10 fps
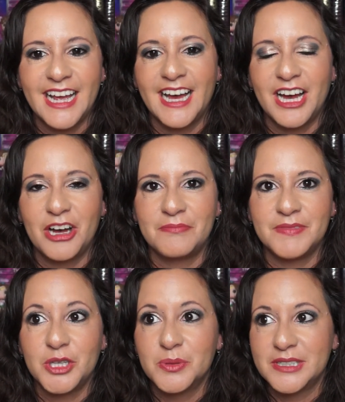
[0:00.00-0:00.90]

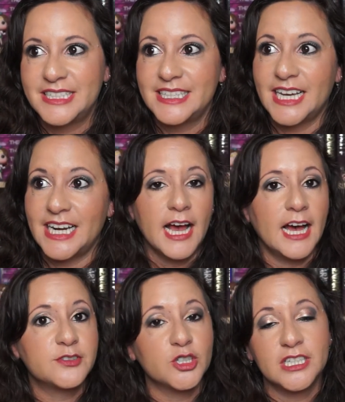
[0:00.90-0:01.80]
You will see that
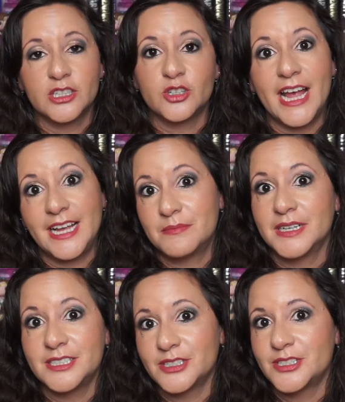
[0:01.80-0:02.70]
after another 8
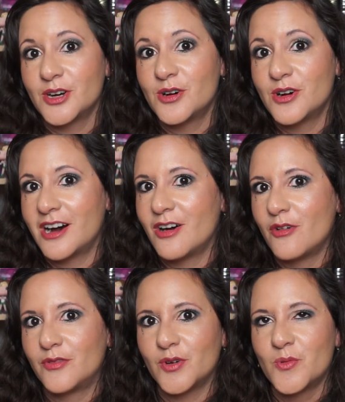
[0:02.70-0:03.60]
months or so
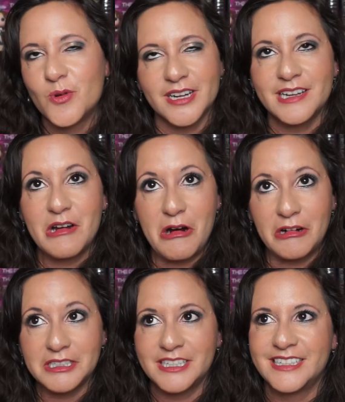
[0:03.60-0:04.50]
of working
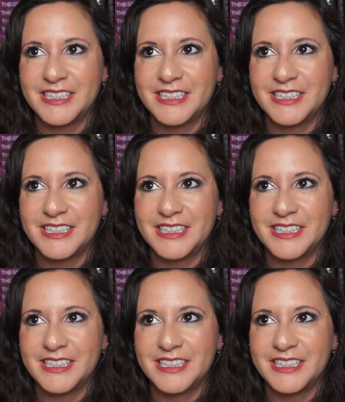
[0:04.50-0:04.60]
hard,